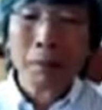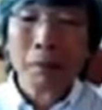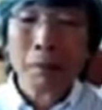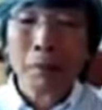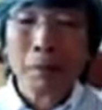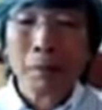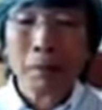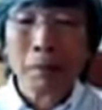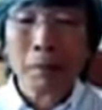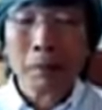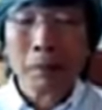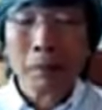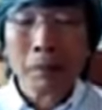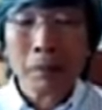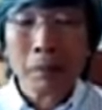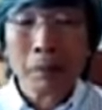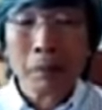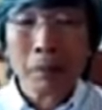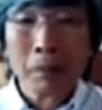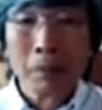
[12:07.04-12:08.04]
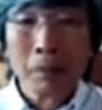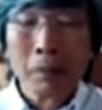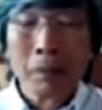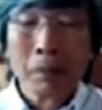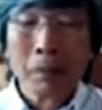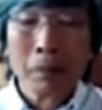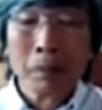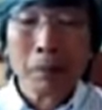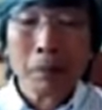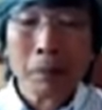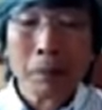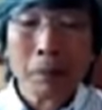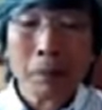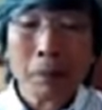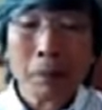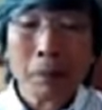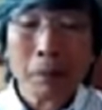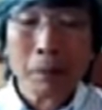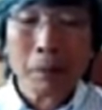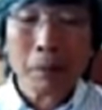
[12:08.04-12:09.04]

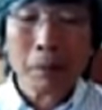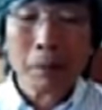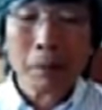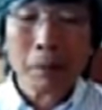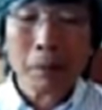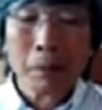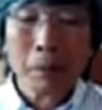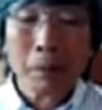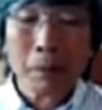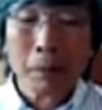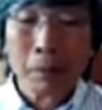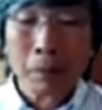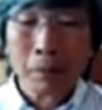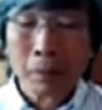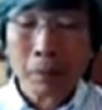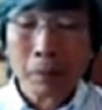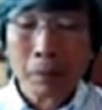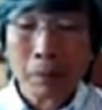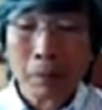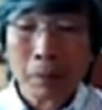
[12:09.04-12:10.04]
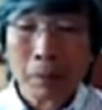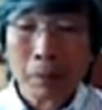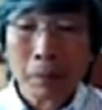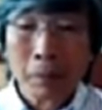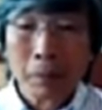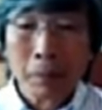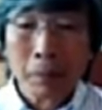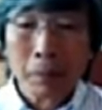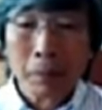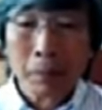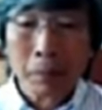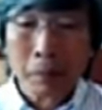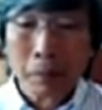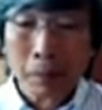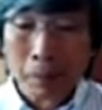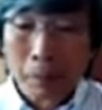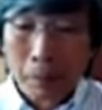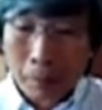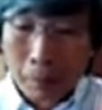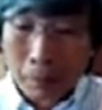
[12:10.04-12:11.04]

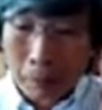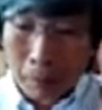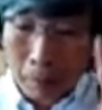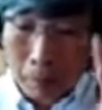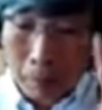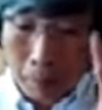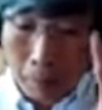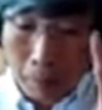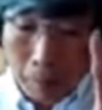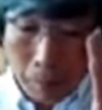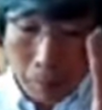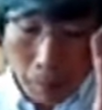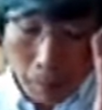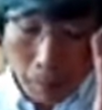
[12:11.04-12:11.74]
The person shown says nothing.